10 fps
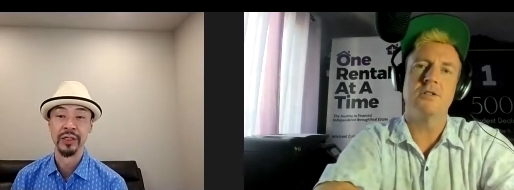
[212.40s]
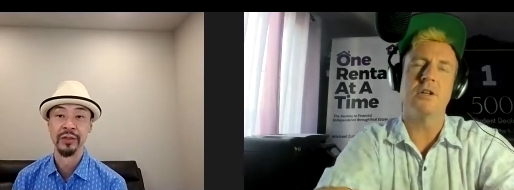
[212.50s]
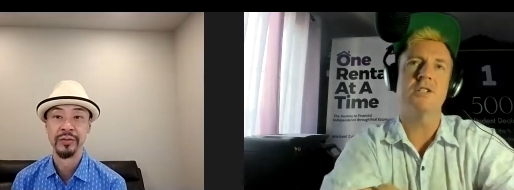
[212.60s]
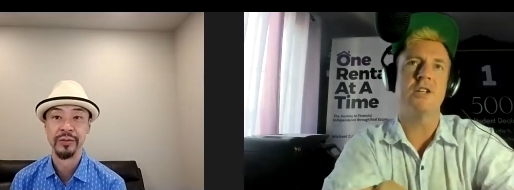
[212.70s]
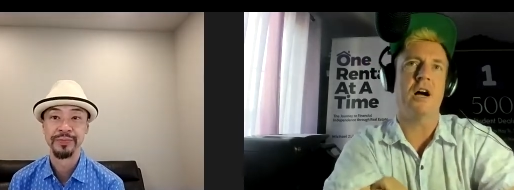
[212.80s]
Speaker 1: So
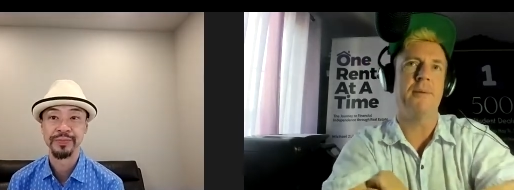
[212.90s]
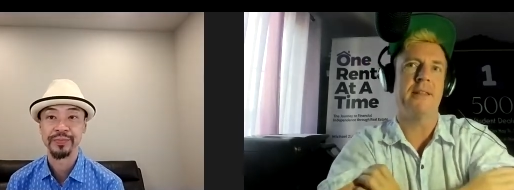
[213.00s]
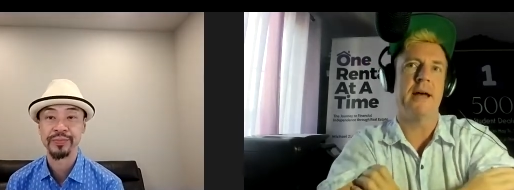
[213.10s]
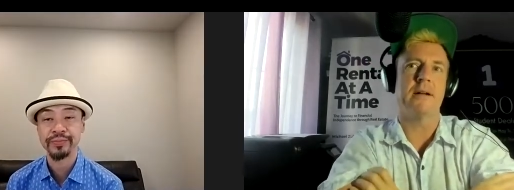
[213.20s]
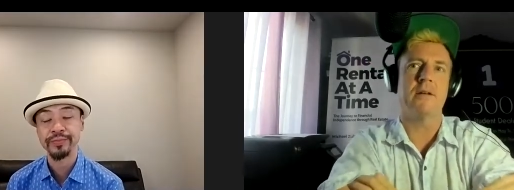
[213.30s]
let's talk about
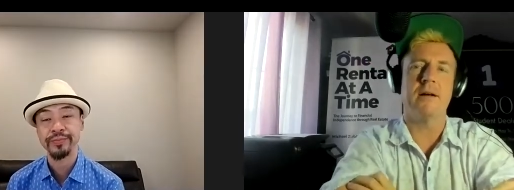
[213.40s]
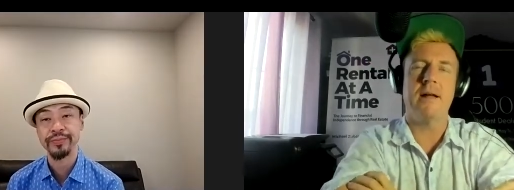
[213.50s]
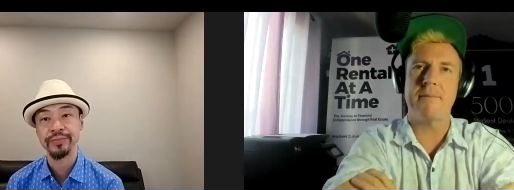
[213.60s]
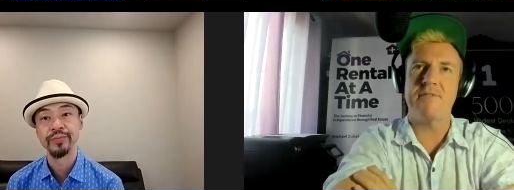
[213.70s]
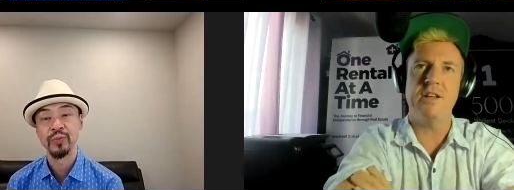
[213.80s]
that.
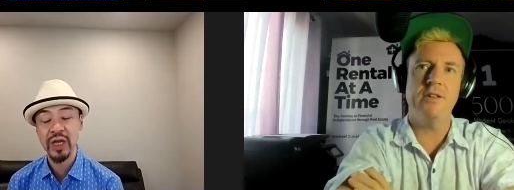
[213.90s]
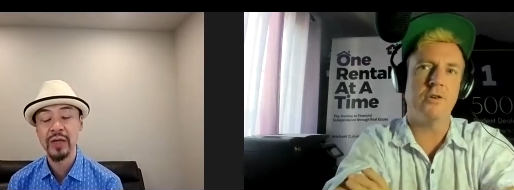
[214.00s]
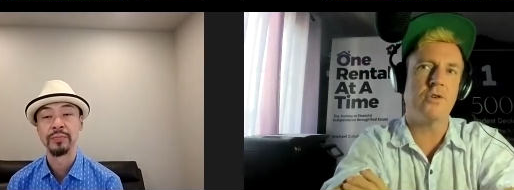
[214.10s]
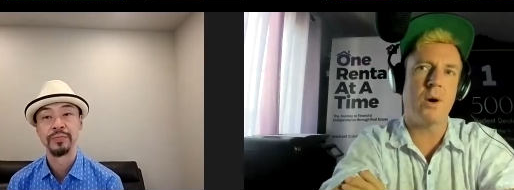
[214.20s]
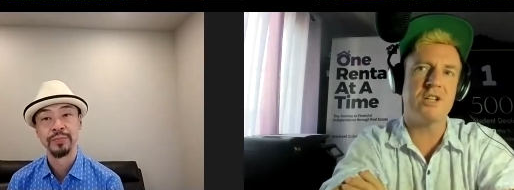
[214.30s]
I've seen those
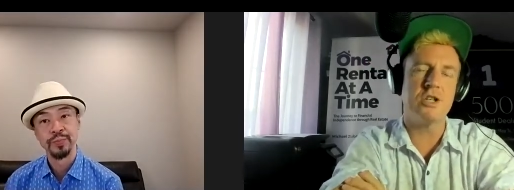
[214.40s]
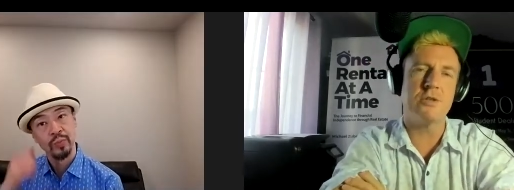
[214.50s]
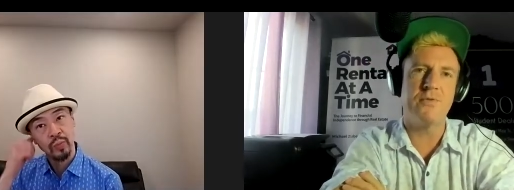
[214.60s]
questions